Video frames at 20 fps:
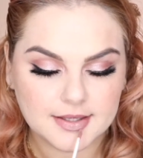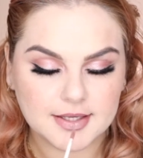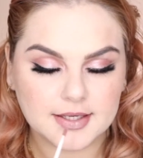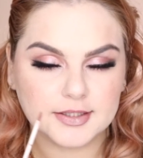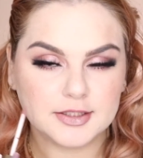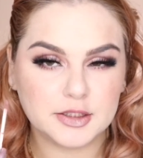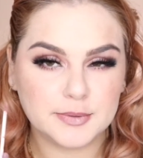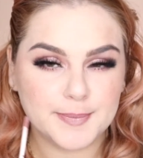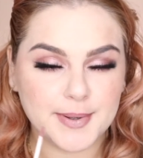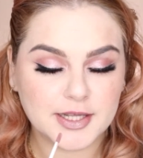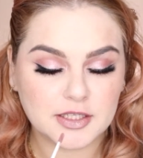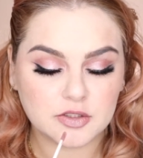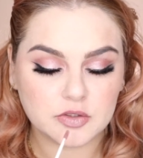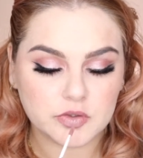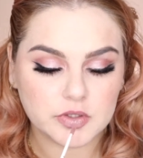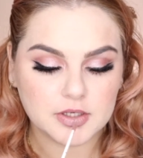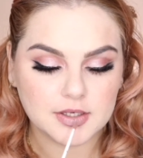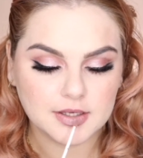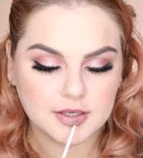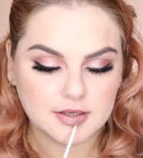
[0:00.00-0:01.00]
It smells
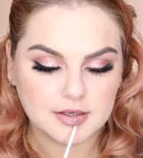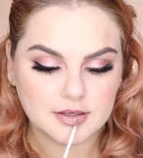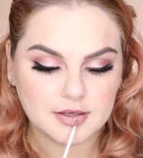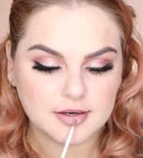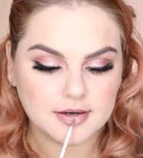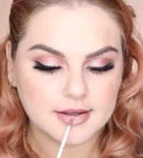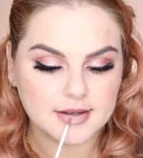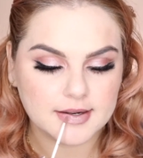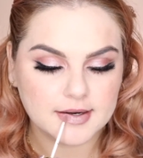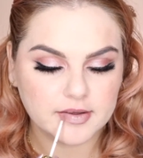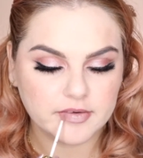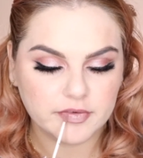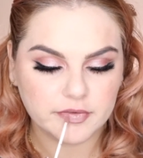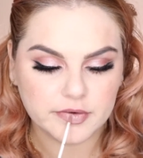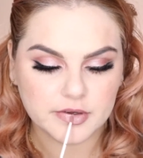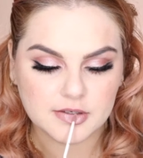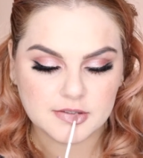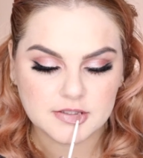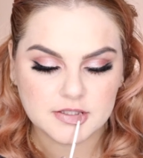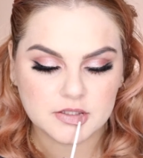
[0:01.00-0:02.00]
really good and it
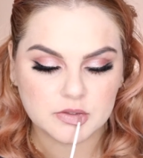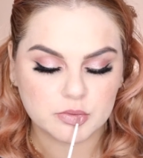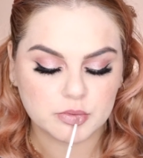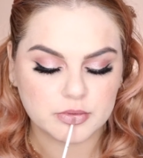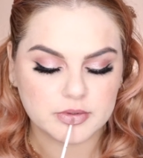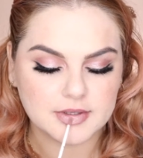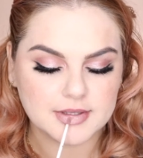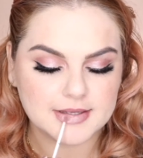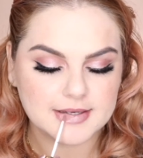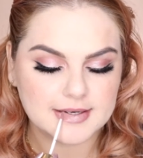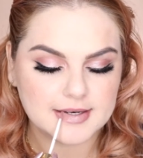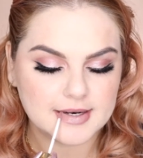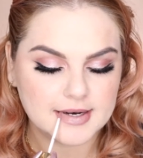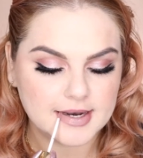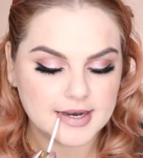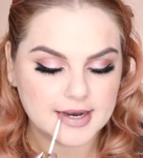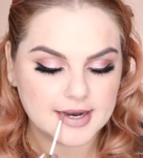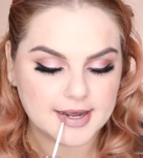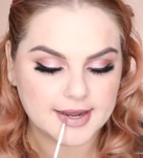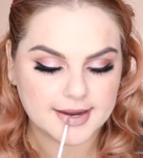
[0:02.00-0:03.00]
feels really
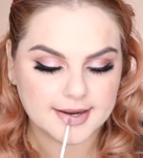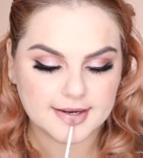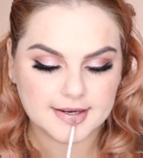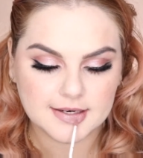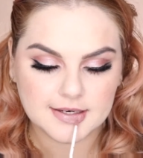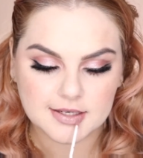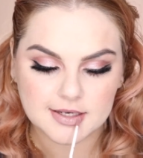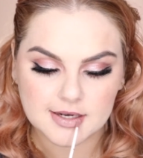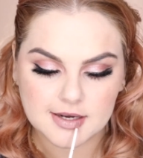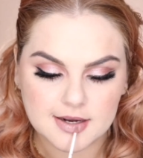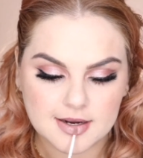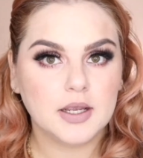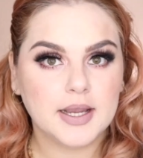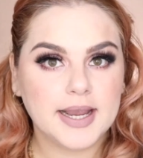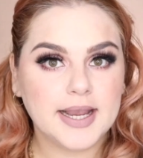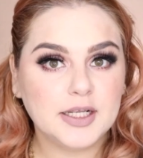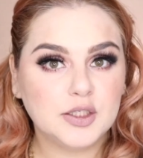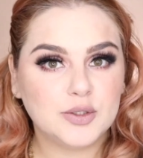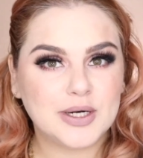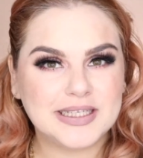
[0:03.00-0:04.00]
light.
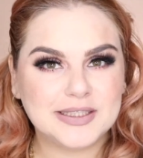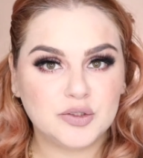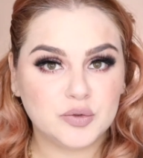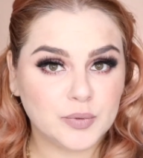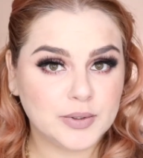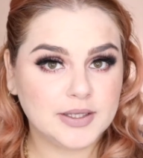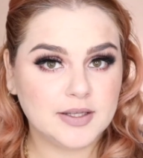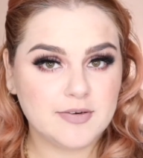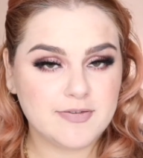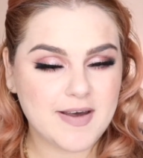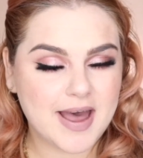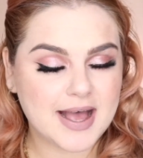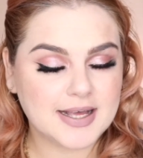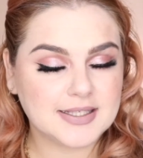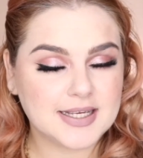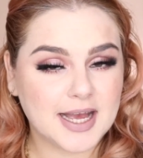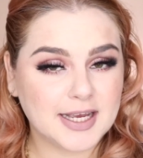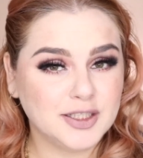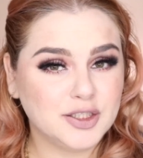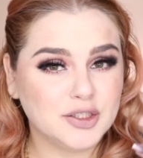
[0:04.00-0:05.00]
It dries really fast.
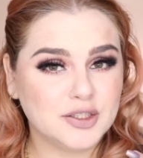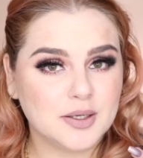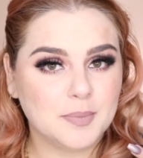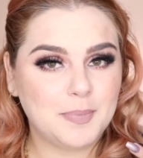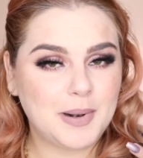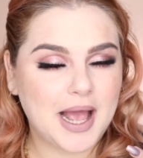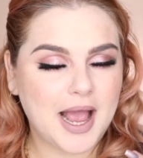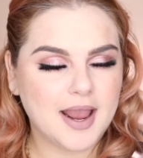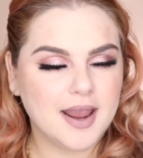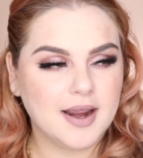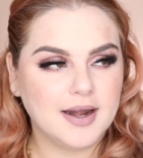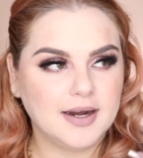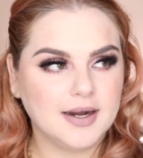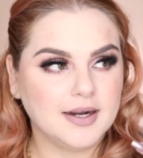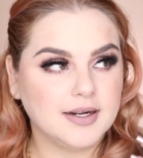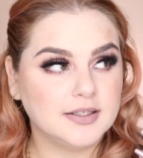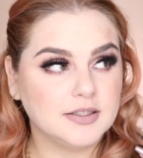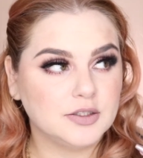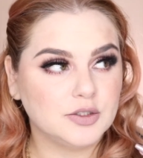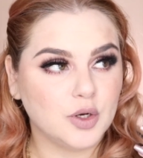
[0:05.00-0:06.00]
I just applied it and
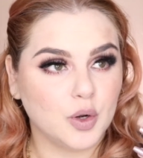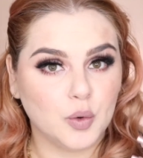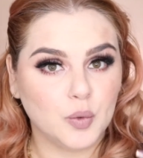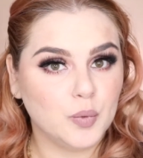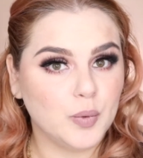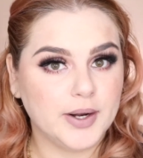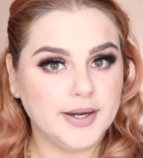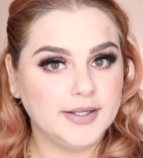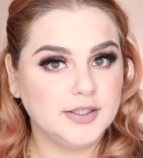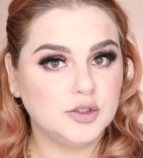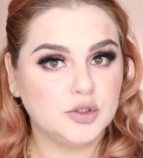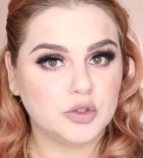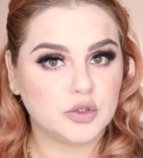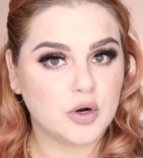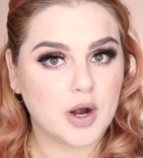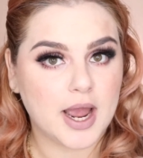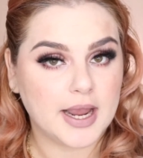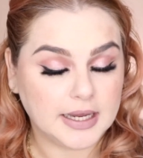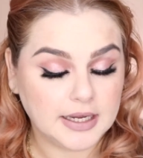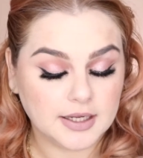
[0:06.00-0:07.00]
it's already
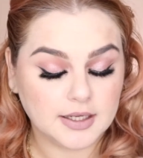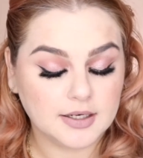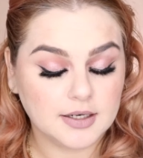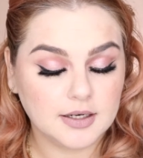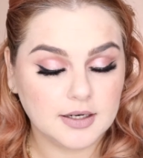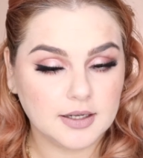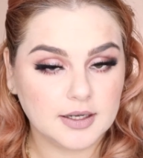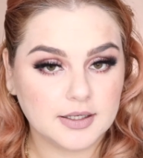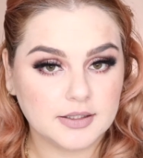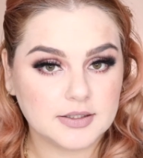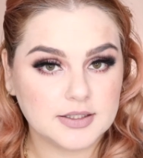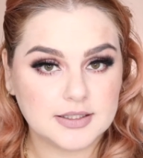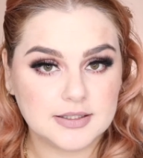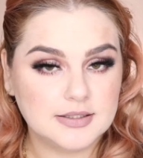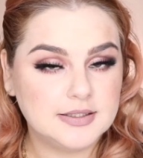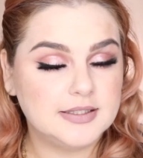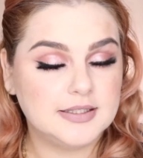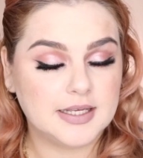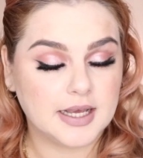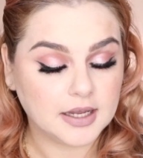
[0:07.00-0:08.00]
drying. It's
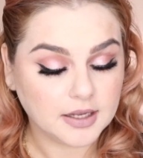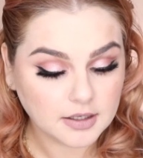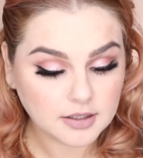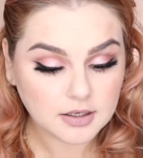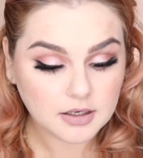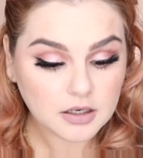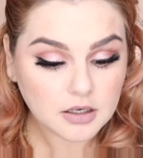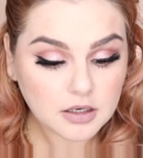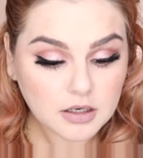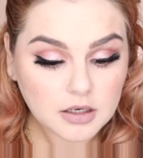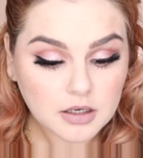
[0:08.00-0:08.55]
insane.